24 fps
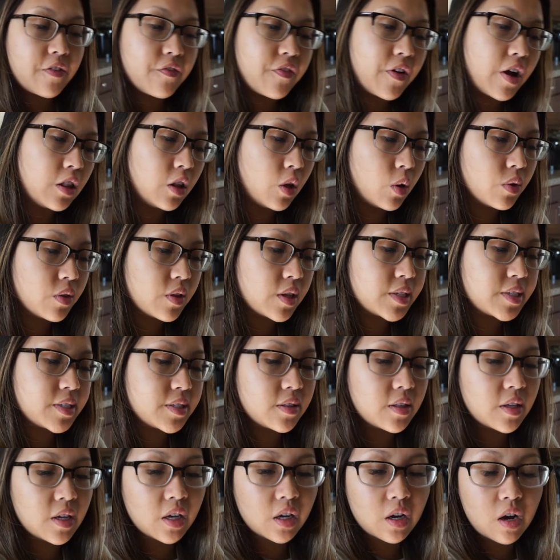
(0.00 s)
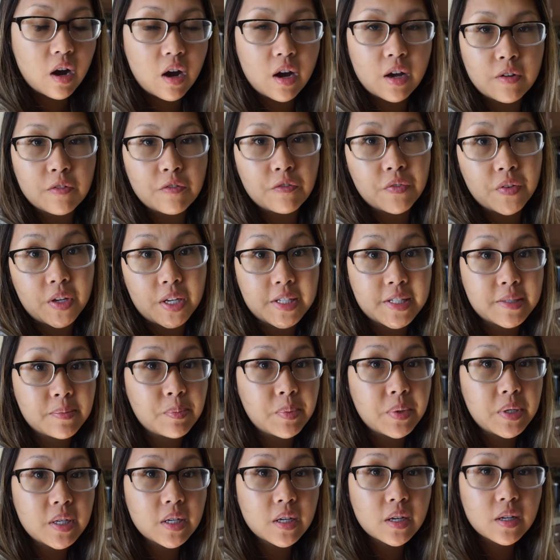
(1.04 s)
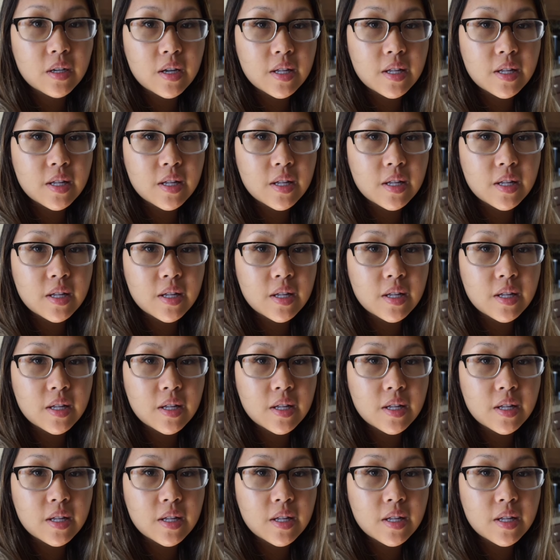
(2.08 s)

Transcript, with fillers: I follow this thing on Facebook.